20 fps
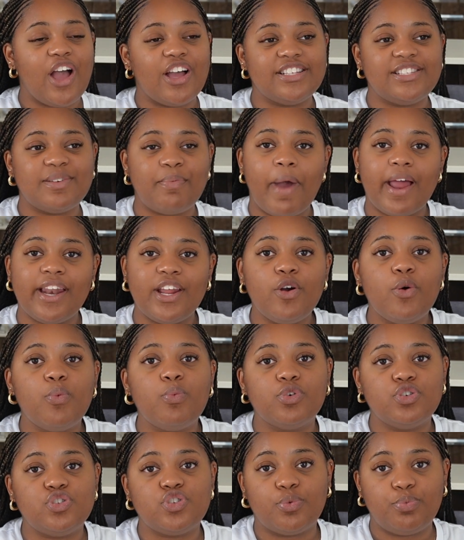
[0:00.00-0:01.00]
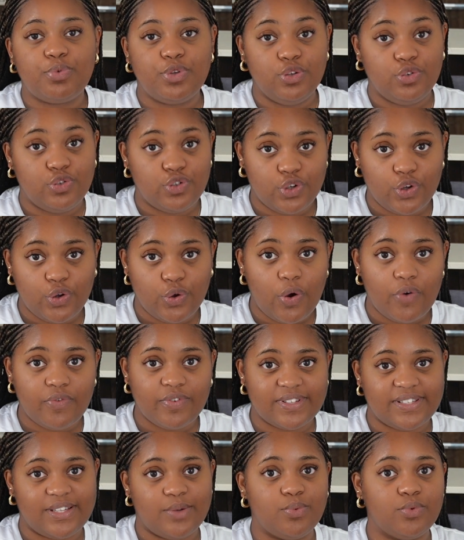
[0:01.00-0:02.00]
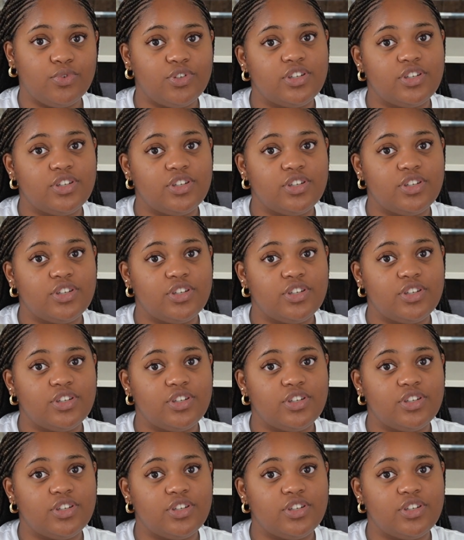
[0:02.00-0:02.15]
Depending on what job you do, obviously will